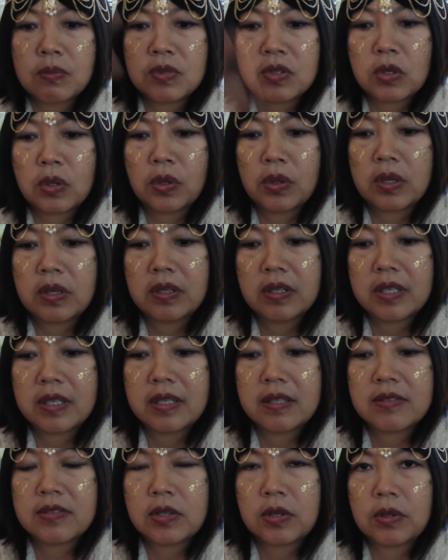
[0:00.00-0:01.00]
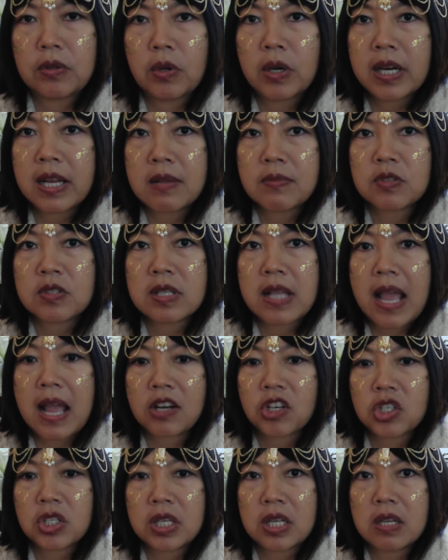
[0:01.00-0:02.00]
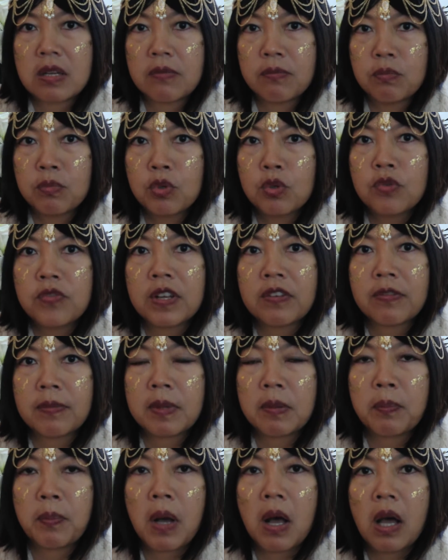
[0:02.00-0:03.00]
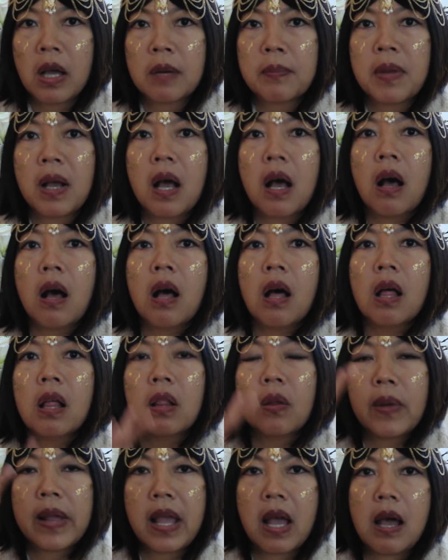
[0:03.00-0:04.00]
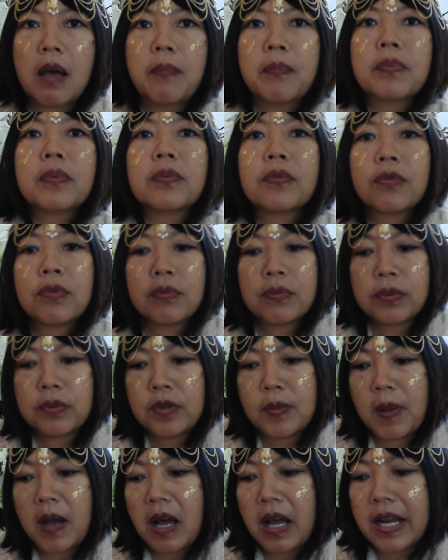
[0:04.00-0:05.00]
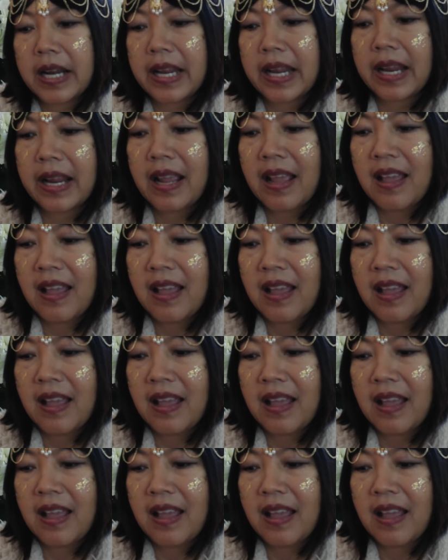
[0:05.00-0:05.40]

So the orgasm is actually moving from the bottom all the way up through the body,